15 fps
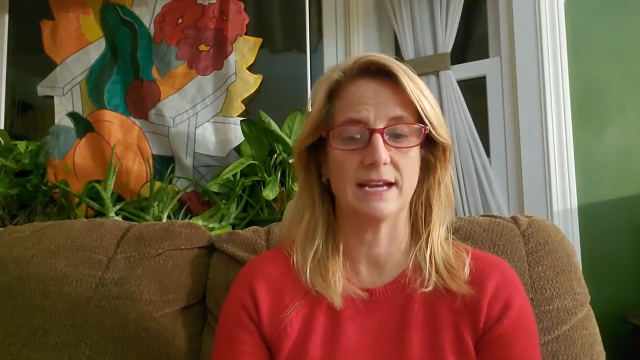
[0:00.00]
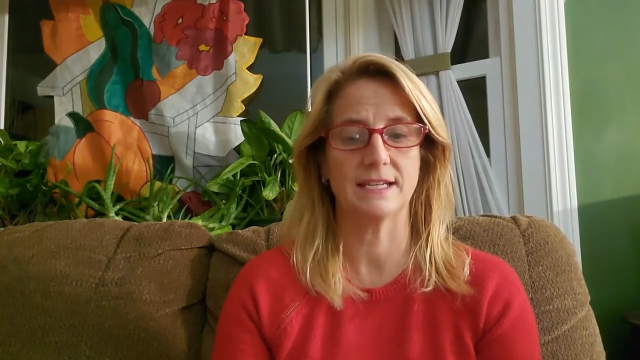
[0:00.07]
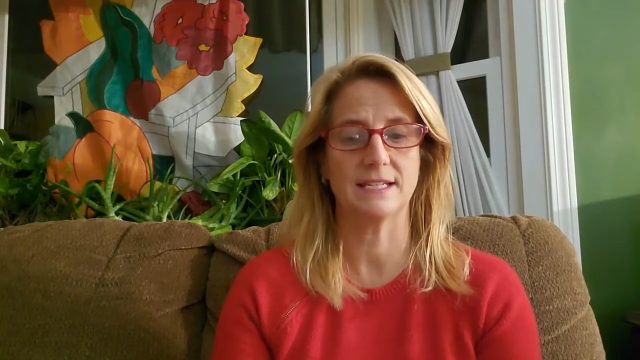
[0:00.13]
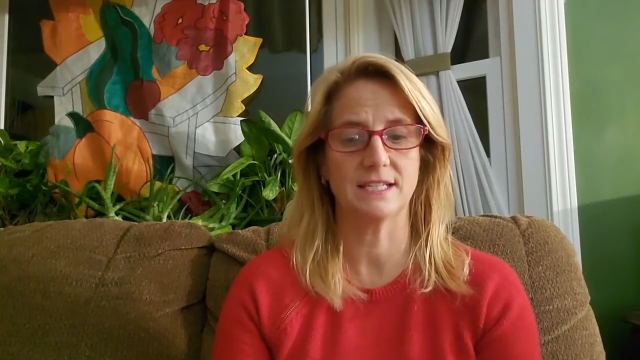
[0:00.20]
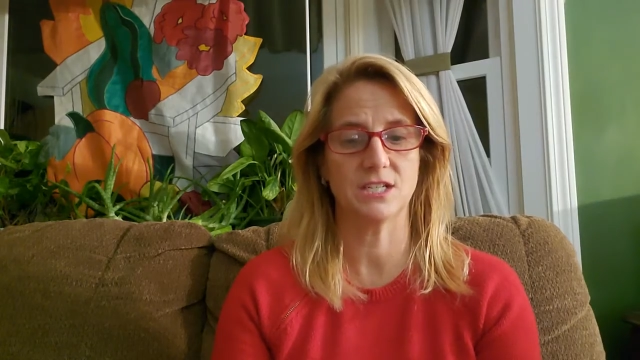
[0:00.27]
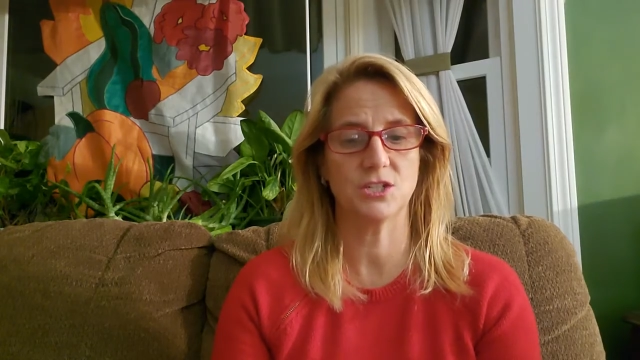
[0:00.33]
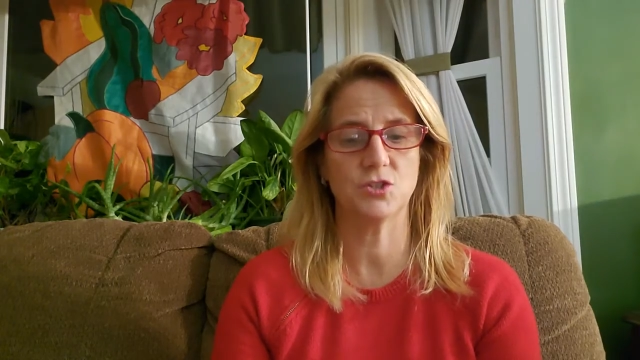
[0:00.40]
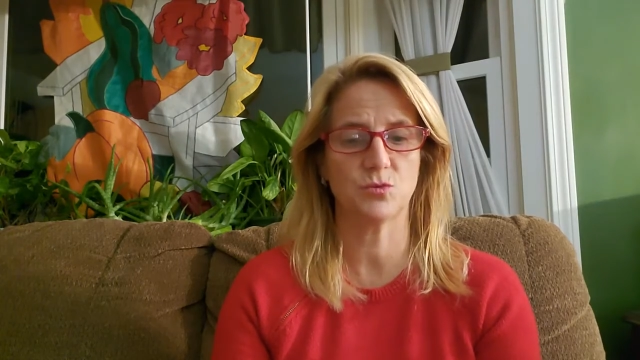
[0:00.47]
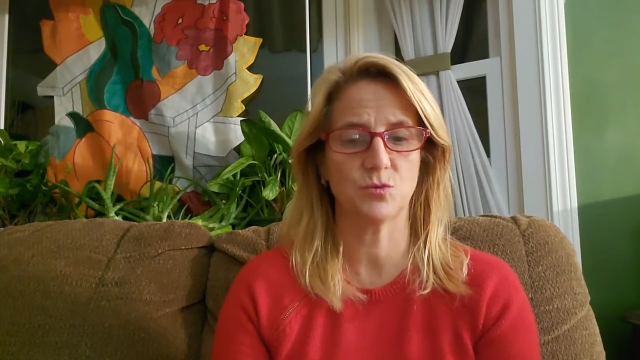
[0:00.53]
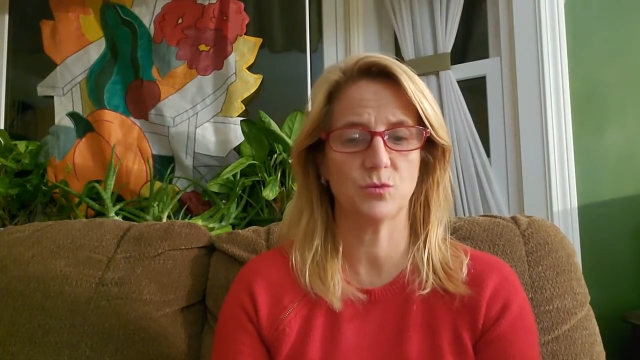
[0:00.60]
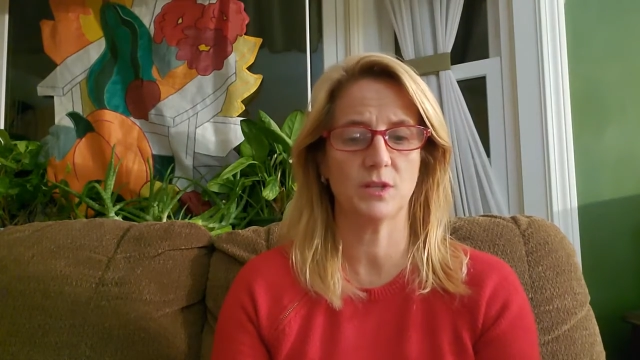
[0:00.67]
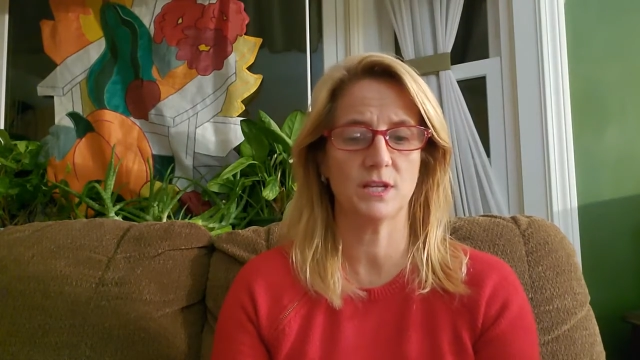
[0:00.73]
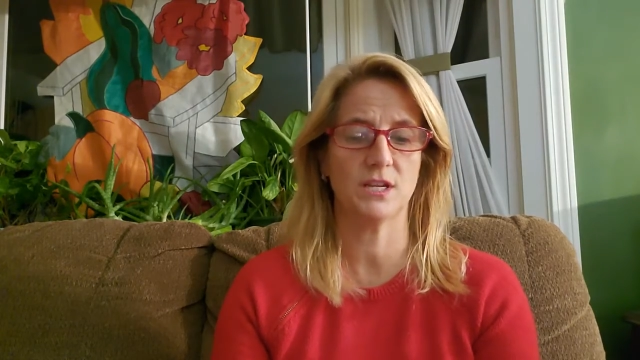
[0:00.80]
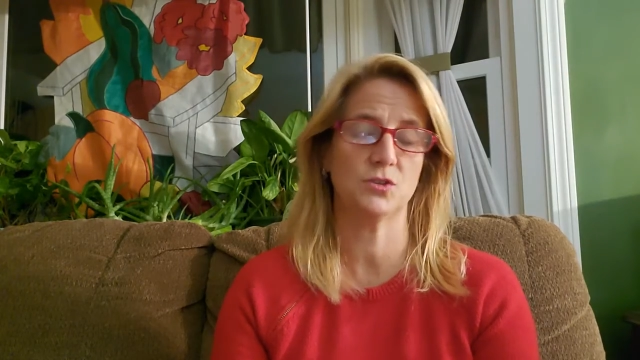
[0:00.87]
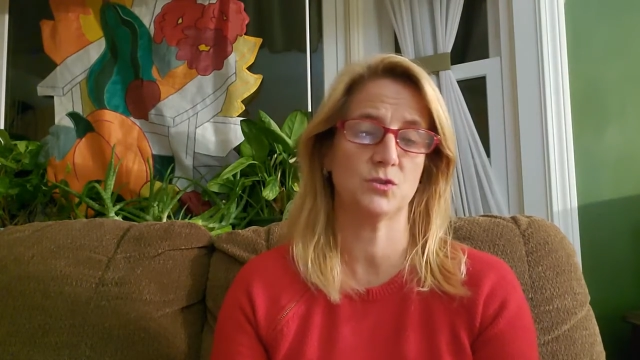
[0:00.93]
I did
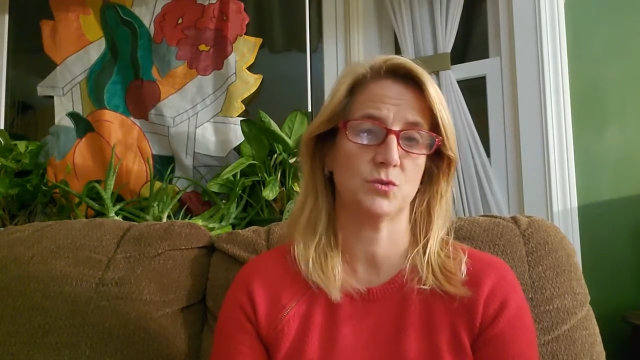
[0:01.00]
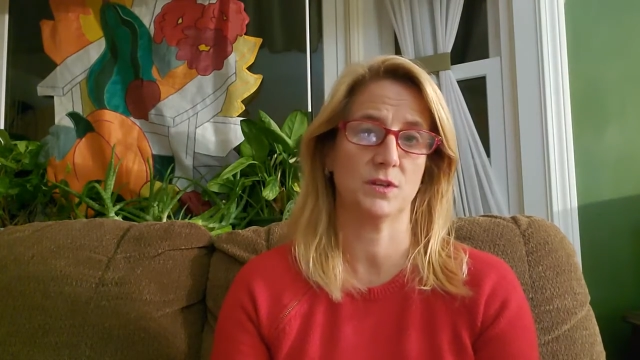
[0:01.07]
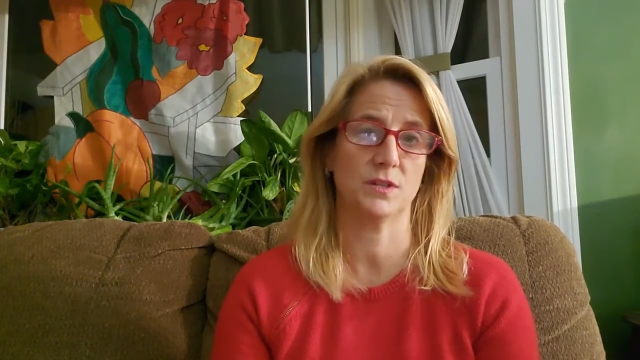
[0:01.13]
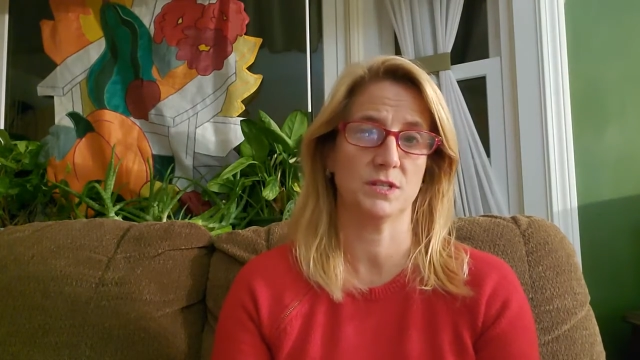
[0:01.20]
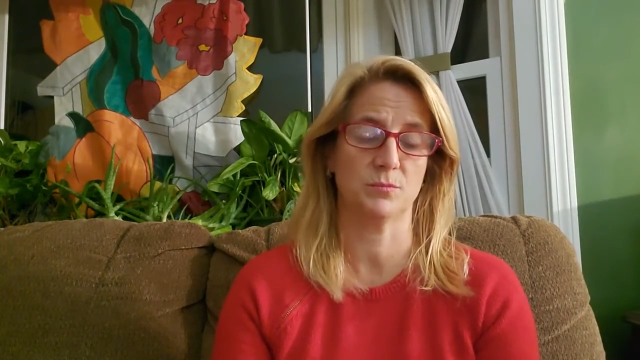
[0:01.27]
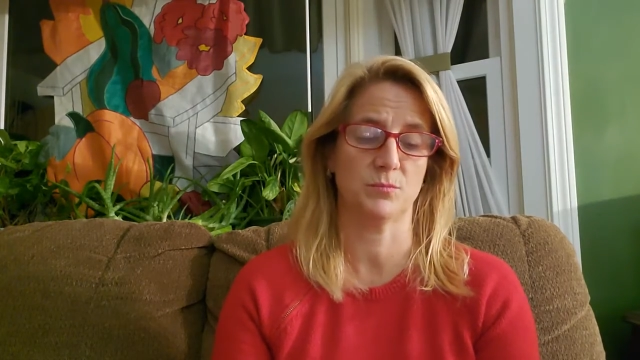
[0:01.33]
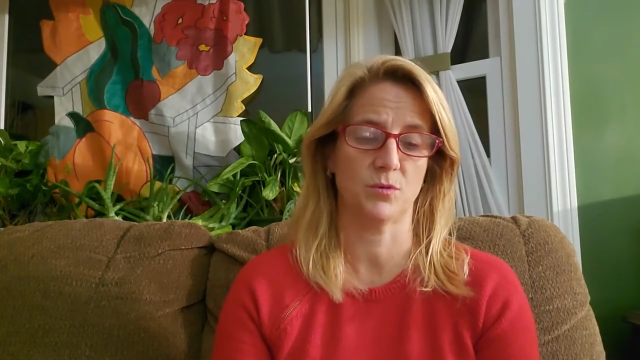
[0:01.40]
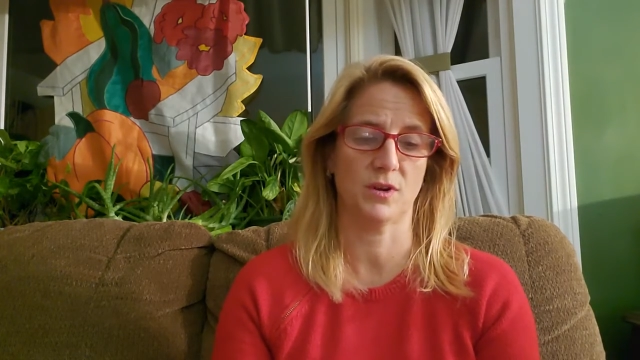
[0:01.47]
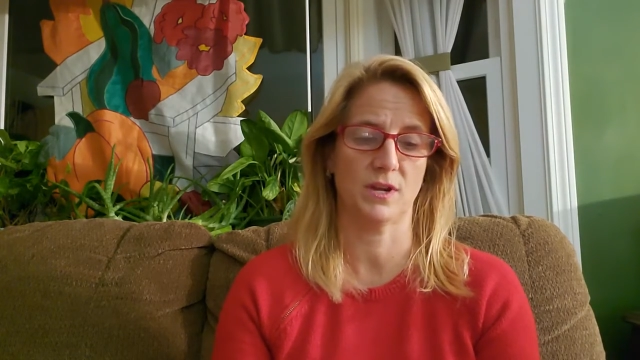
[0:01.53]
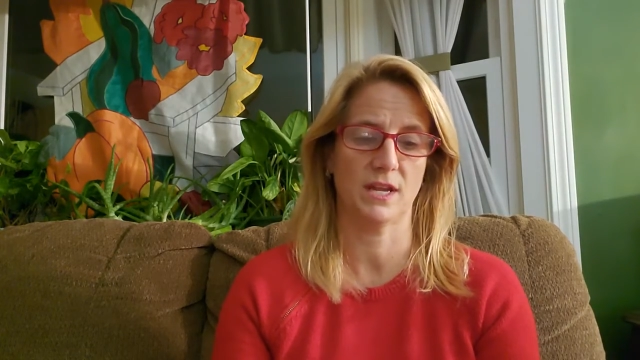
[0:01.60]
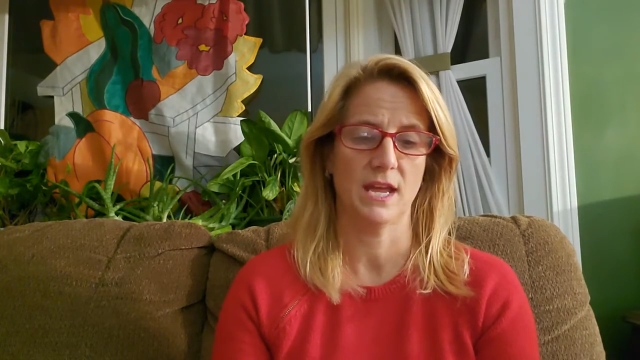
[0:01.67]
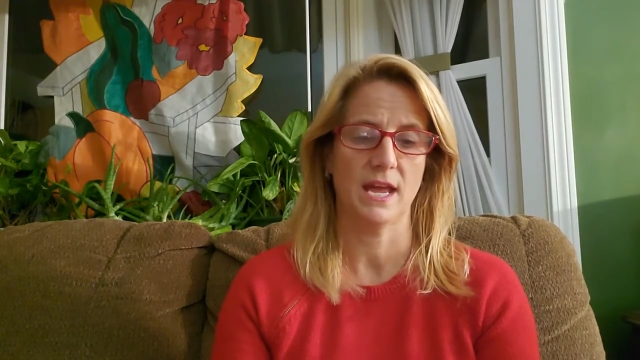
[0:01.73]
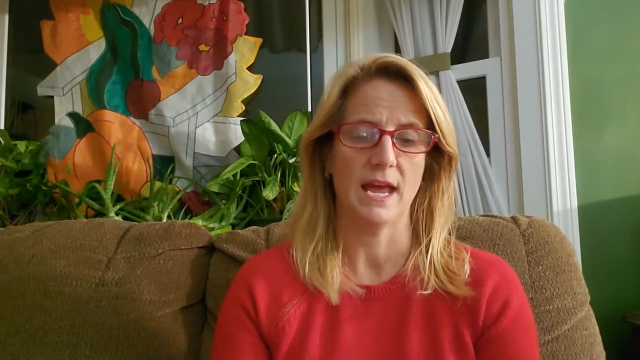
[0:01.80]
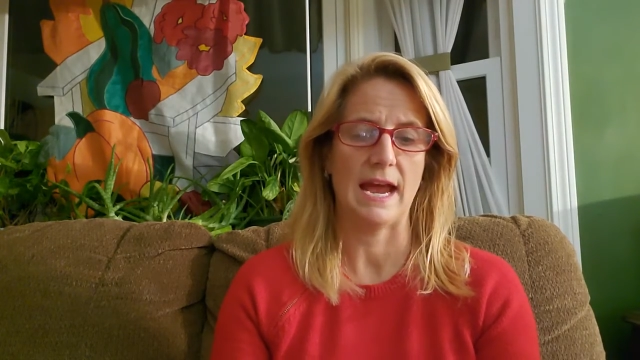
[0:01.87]
truly enjoy this book.